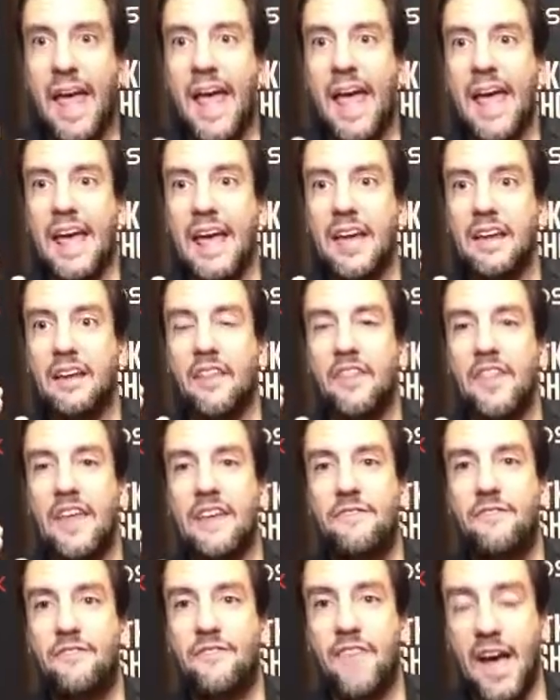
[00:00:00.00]
and
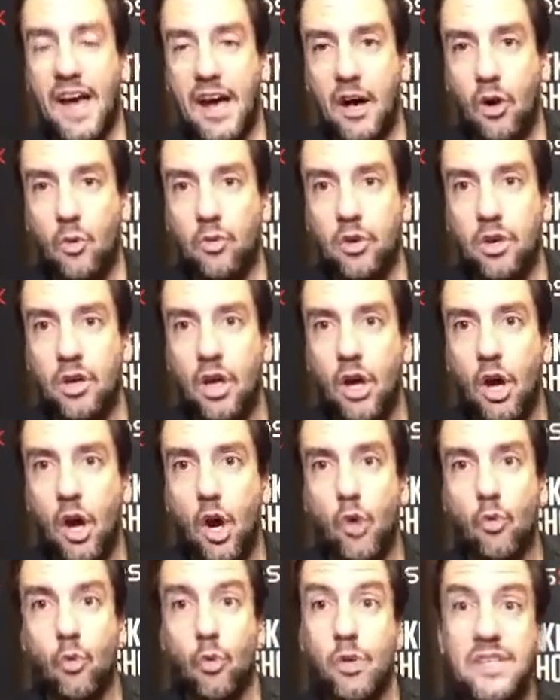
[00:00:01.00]
they found
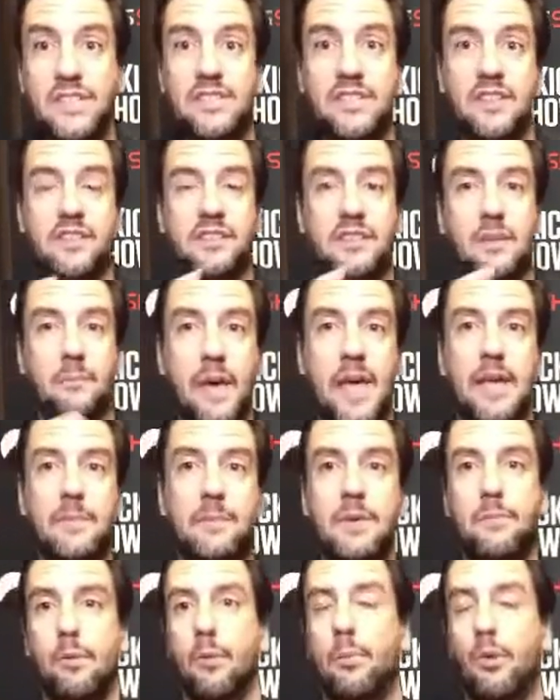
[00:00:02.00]
a reason to make
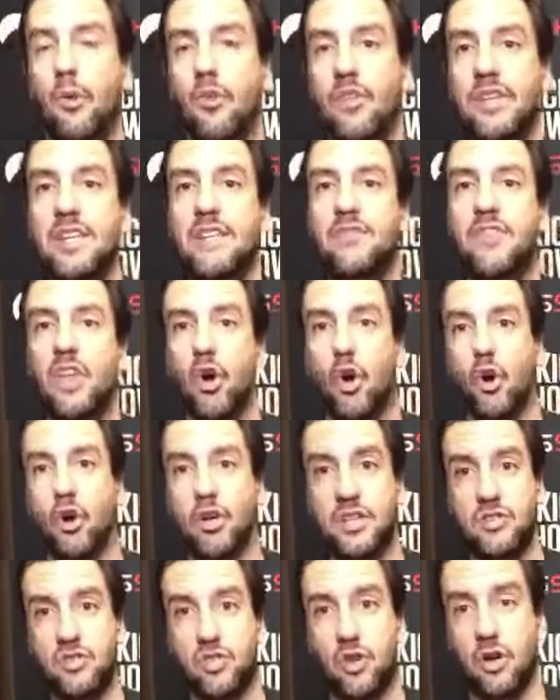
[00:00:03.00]
people believe that
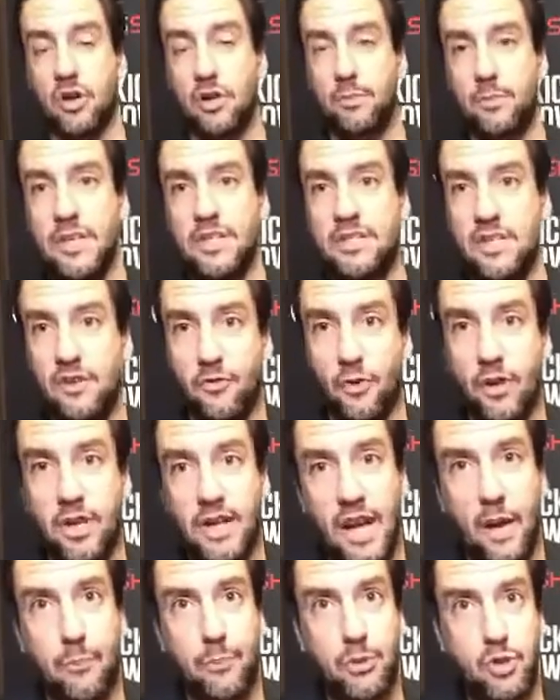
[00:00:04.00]
Arkansas could be different.
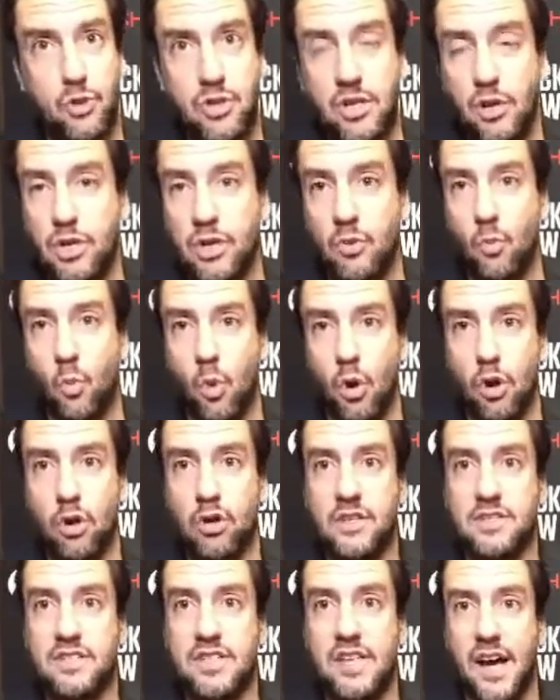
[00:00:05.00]
Now, Petrino didn't
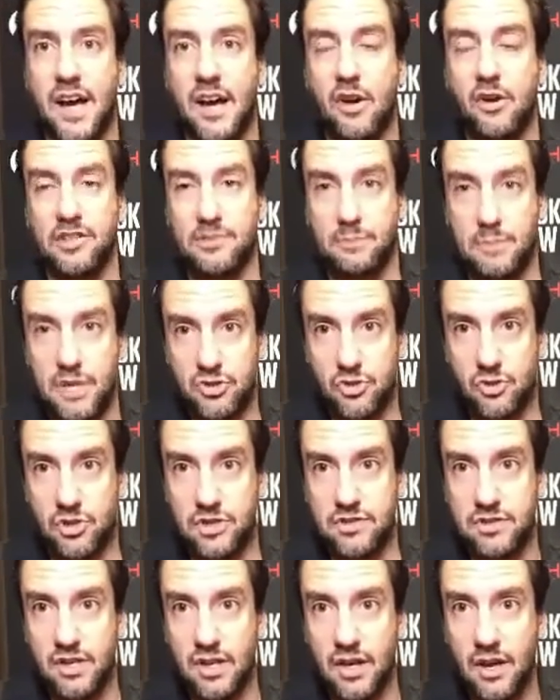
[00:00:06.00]
work because he hired his
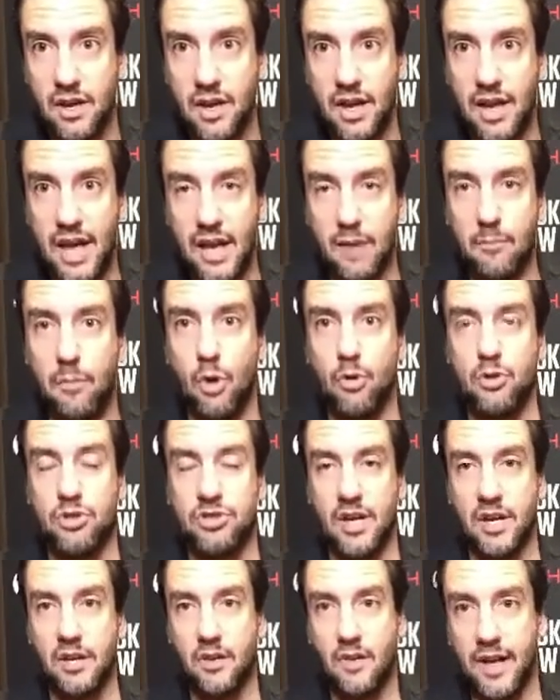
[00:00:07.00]
mistress and had a
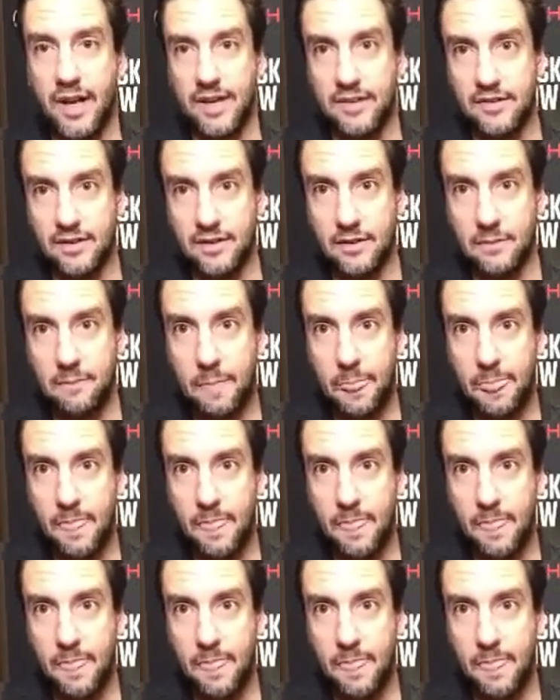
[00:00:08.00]
motorcycle accident,